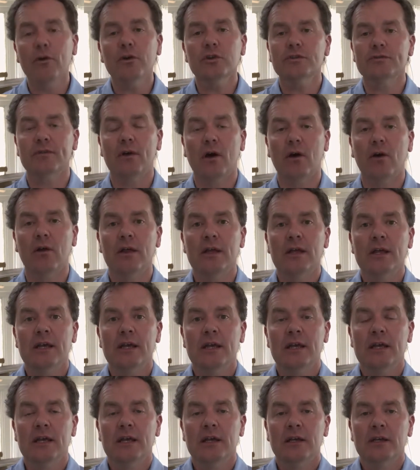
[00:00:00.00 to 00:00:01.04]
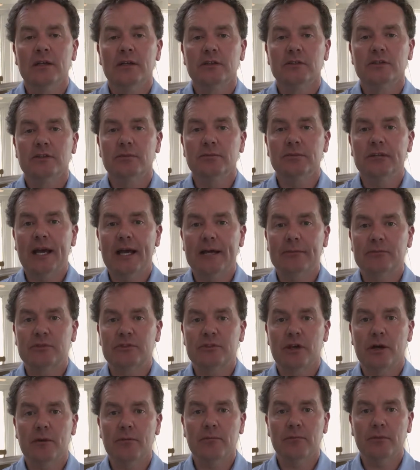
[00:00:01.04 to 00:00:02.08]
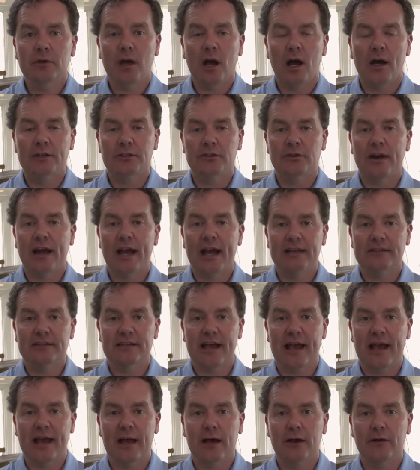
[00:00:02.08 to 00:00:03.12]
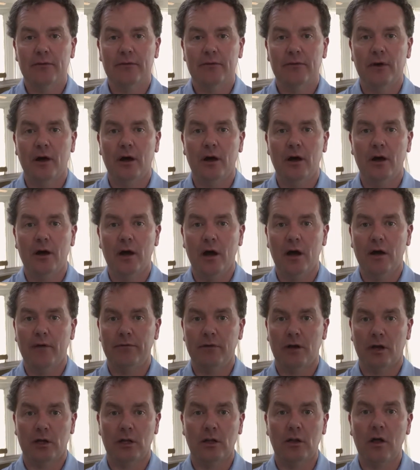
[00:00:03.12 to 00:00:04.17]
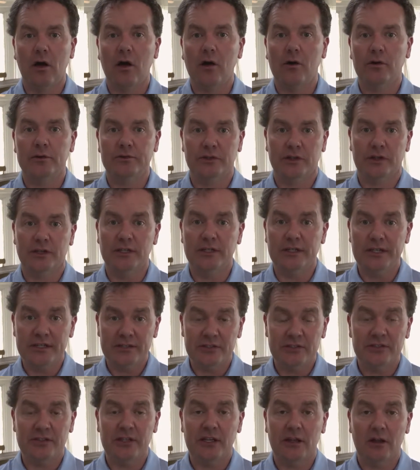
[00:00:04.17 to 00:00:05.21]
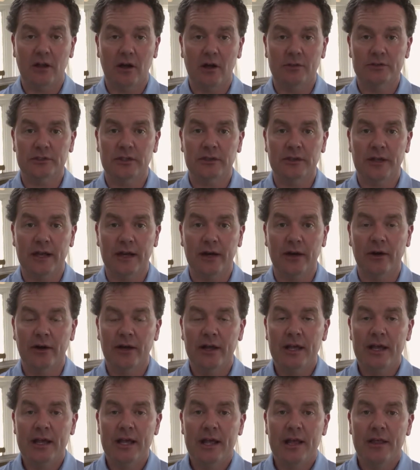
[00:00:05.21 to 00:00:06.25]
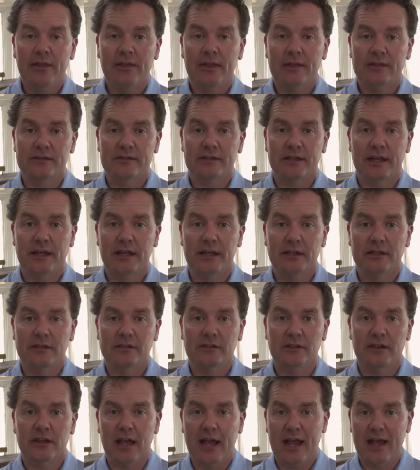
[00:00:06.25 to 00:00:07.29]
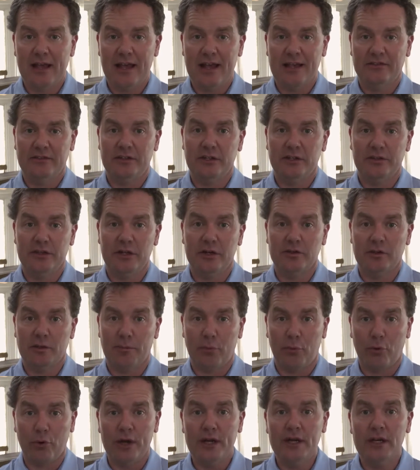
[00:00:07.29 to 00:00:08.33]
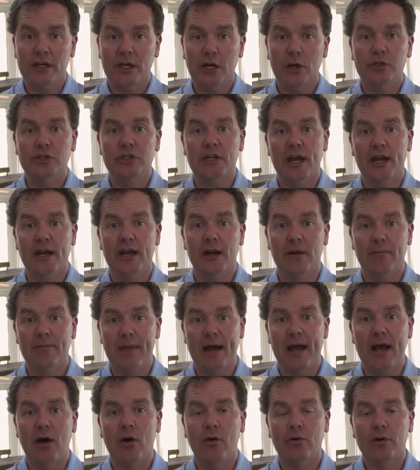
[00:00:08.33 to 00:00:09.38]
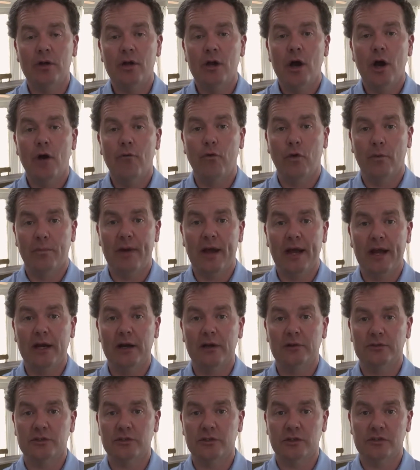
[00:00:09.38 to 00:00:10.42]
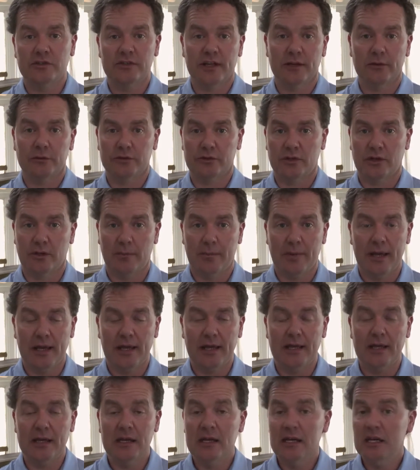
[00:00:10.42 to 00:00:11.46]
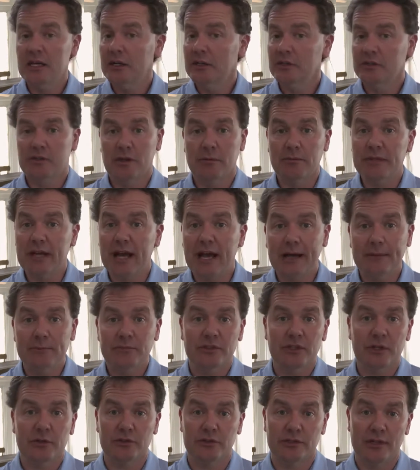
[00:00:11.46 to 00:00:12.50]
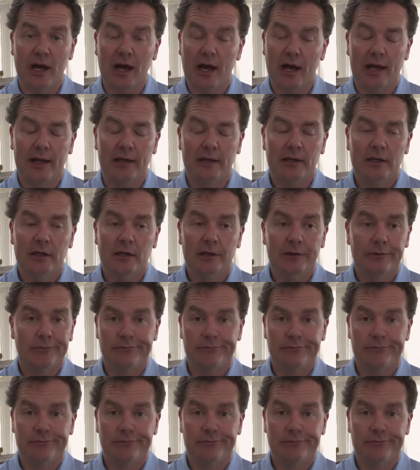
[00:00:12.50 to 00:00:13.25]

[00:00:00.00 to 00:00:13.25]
first of all, sometimes some contracts have a clause, a contingency clause in there that says there's a pre-negotiated amount of repairs that the seller's going to pay. Sometimes there's not.